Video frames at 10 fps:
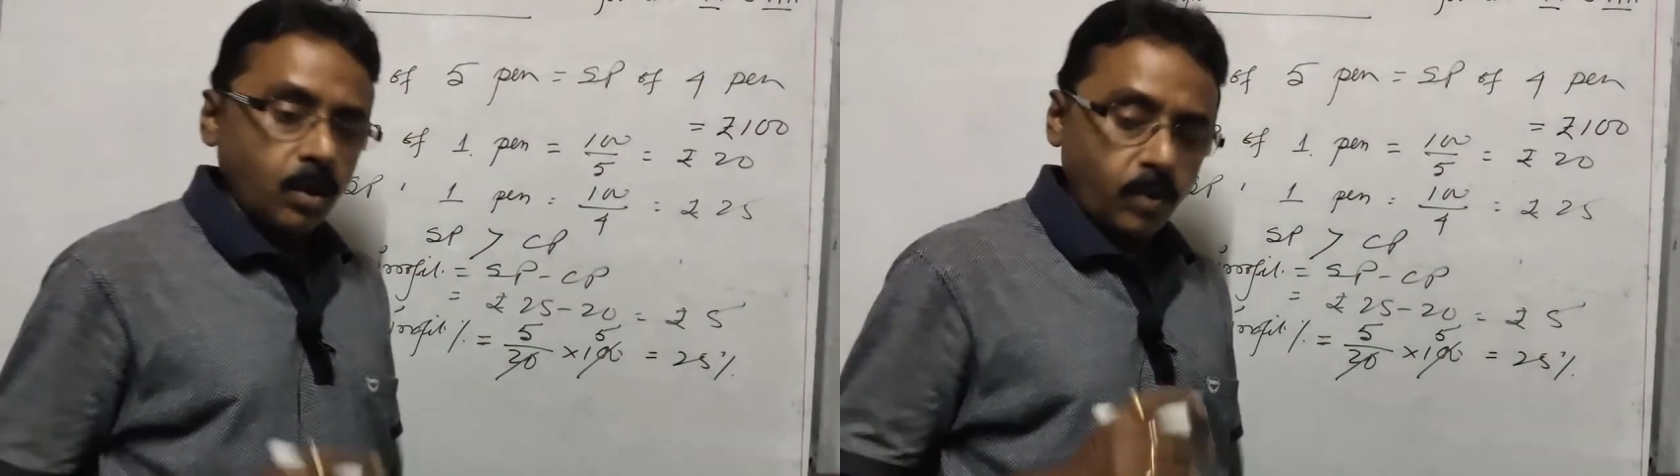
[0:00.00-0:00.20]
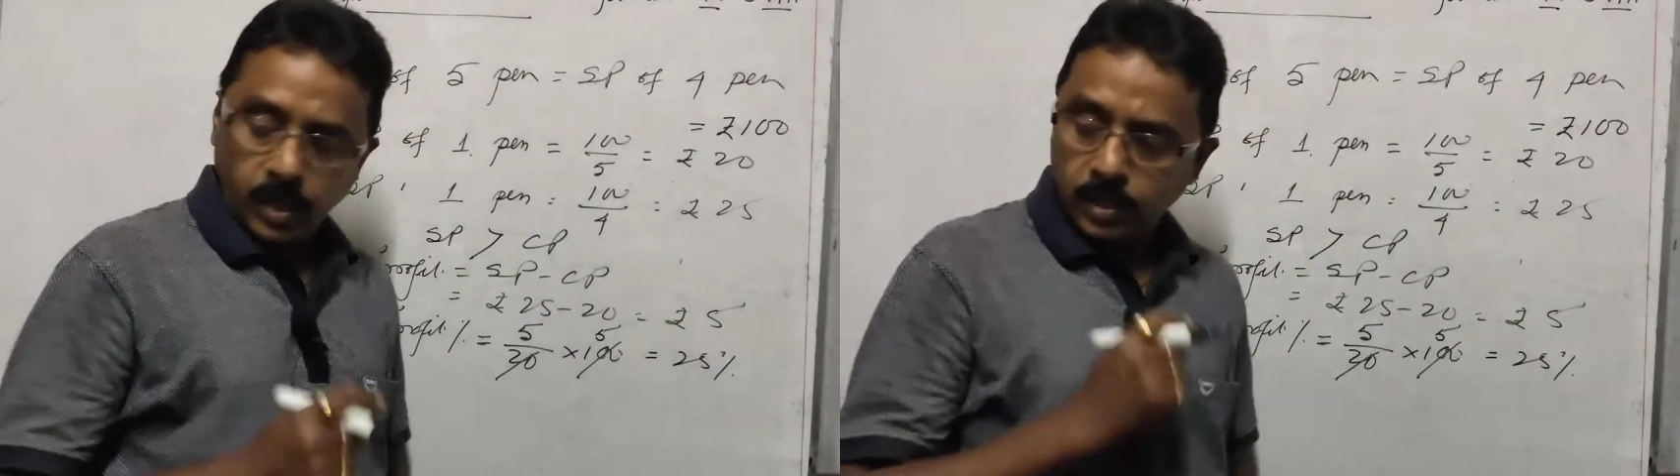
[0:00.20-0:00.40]

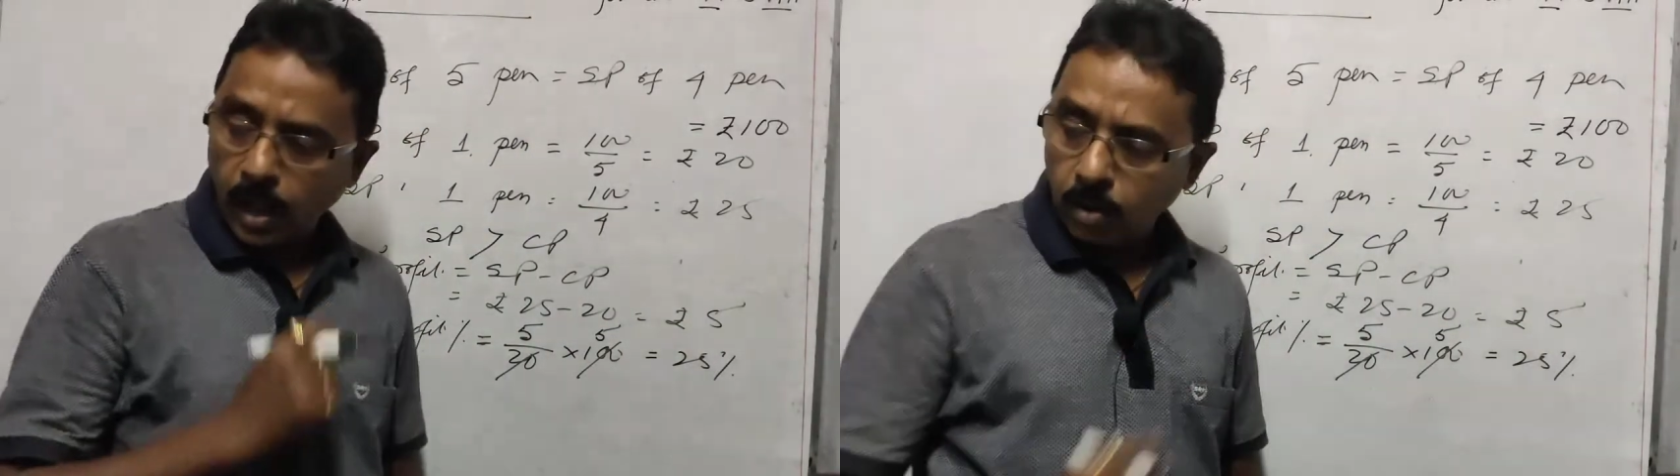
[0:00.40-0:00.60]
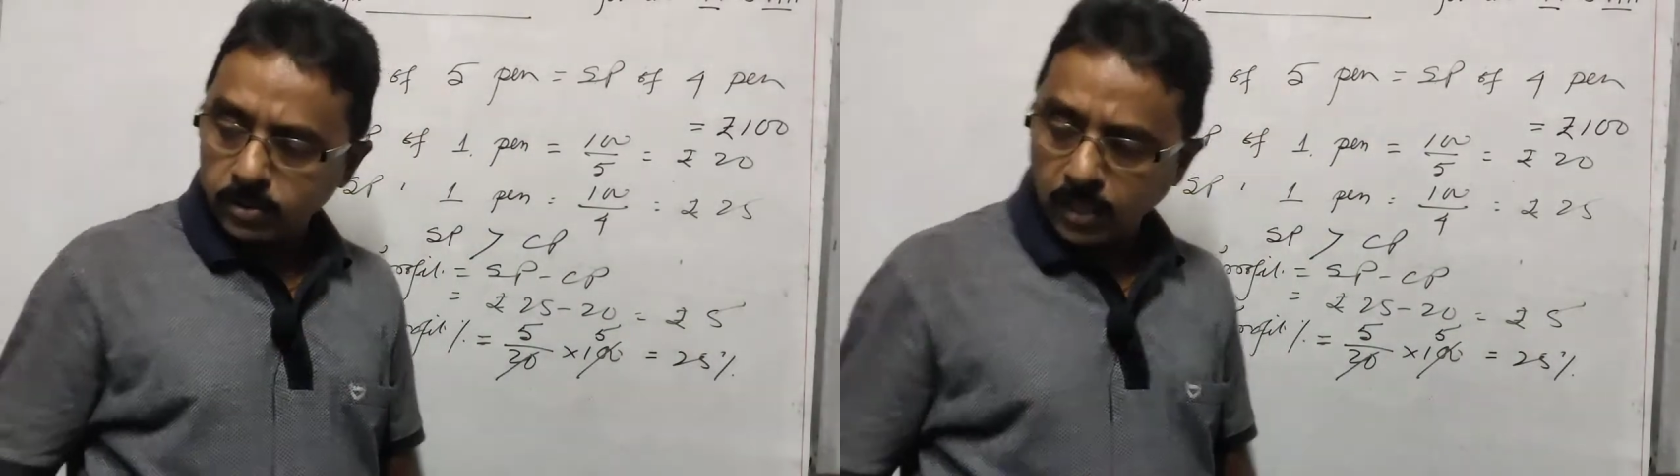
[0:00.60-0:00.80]
Okay,
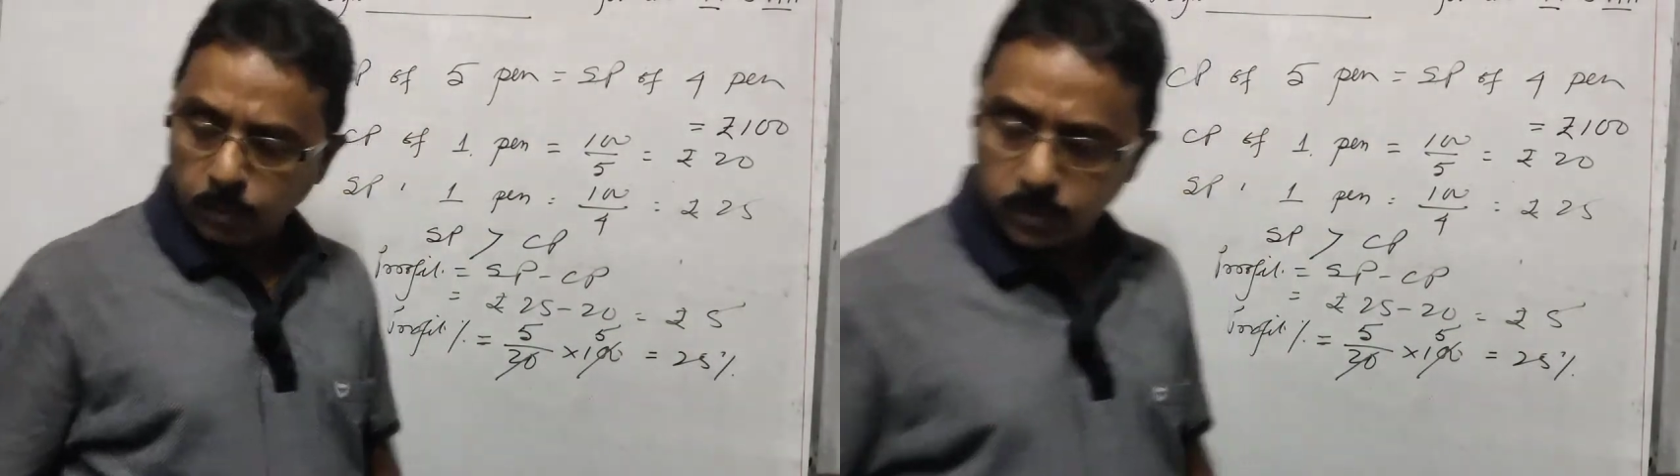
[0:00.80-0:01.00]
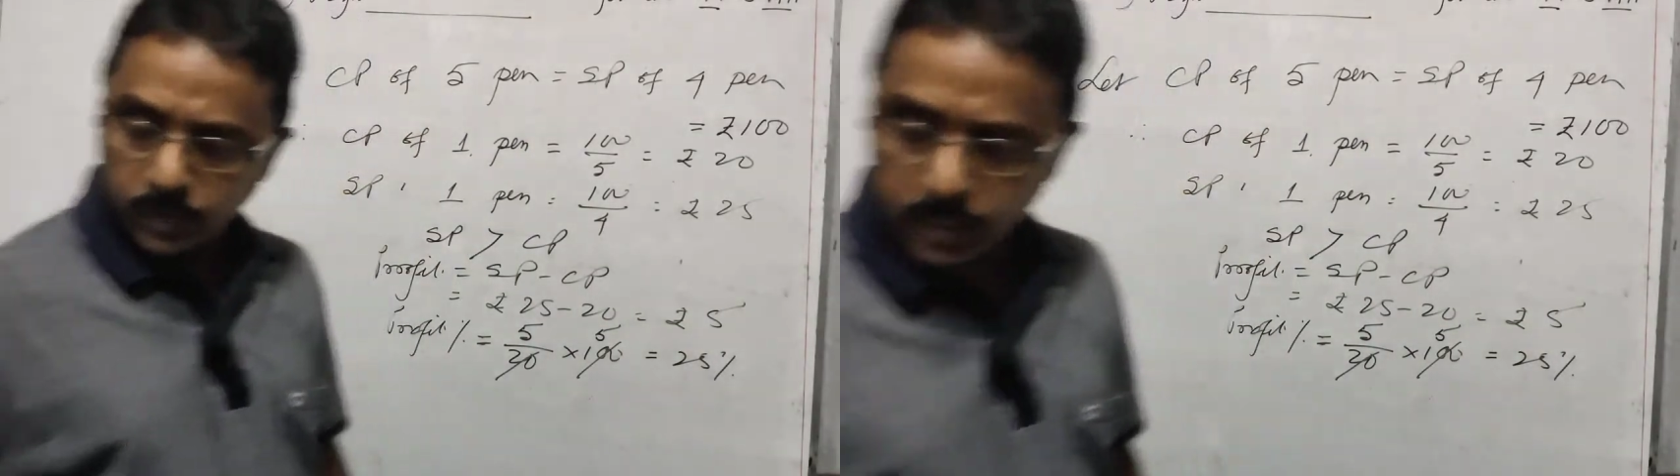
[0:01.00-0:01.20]
now
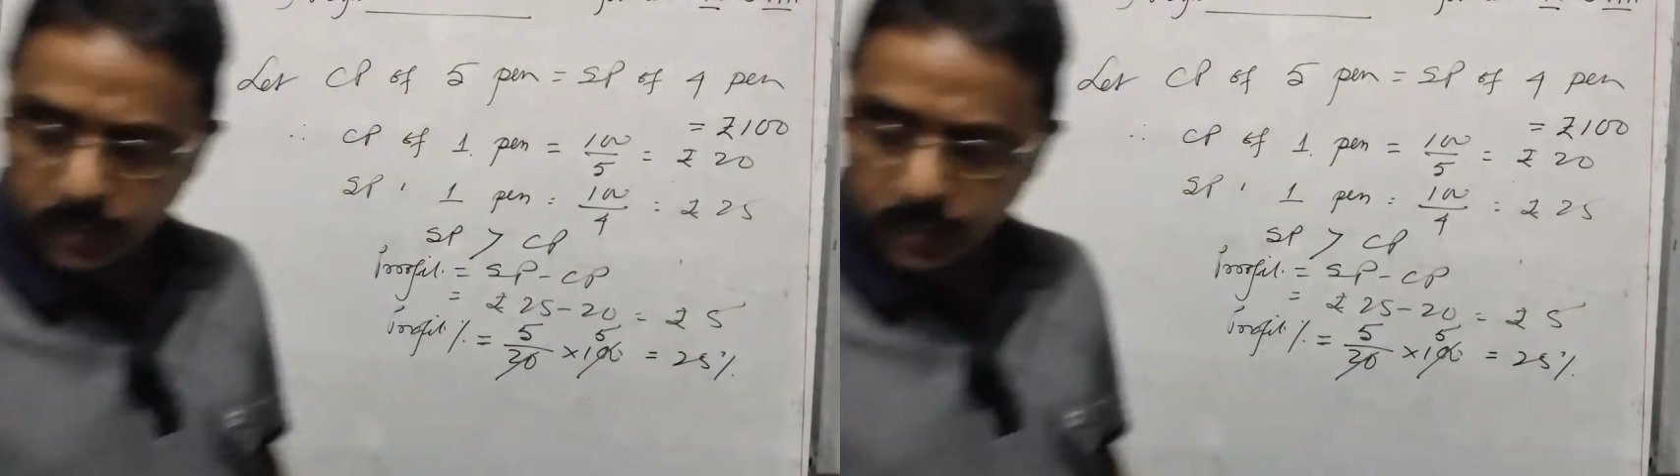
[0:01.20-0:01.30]
suppose the